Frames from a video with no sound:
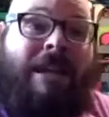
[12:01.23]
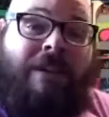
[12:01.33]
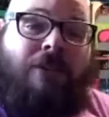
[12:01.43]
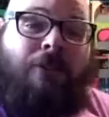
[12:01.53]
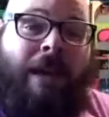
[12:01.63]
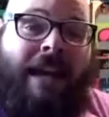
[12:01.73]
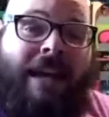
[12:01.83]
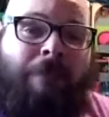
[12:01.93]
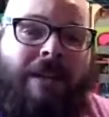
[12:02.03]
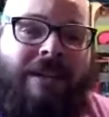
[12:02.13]
made Vince
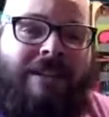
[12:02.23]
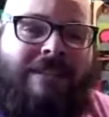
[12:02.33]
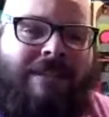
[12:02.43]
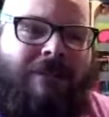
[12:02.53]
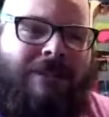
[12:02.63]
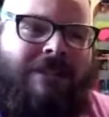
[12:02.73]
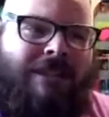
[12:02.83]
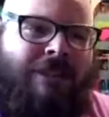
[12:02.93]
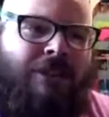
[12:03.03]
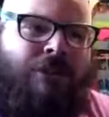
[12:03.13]
mad because
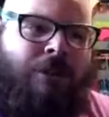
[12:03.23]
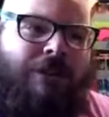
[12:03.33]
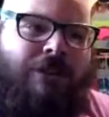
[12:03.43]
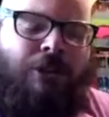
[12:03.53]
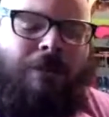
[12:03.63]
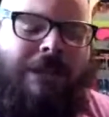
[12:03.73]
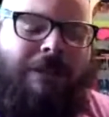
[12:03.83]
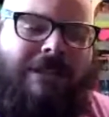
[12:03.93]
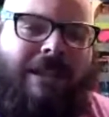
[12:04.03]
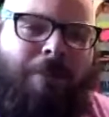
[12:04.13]
he just sort of assumed he
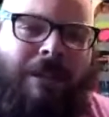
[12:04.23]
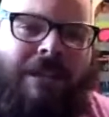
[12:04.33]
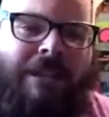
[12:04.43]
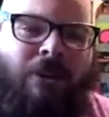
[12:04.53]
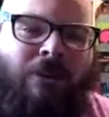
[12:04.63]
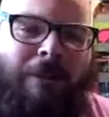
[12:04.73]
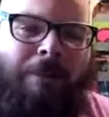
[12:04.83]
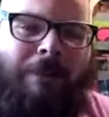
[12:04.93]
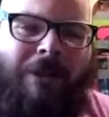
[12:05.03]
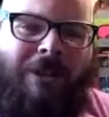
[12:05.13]
was going to be the only,
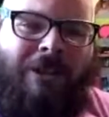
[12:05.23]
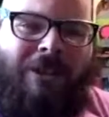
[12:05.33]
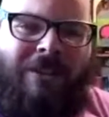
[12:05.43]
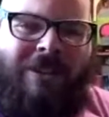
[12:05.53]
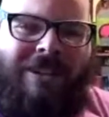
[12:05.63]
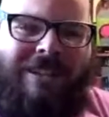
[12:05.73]
and